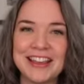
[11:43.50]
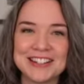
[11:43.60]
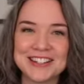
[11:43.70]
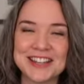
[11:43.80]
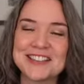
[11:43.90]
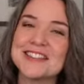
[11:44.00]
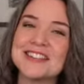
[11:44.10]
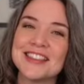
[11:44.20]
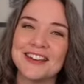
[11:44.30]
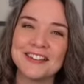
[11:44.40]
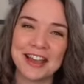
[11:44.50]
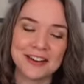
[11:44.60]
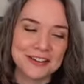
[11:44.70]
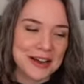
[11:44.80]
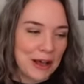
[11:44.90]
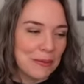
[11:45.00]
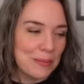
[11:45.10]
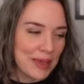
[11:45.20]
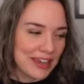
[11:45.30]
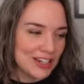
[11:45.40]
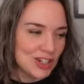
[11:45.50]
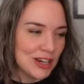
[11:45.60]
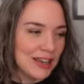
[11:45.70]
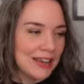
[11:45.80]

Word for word: that just takes you to the Elgato help page.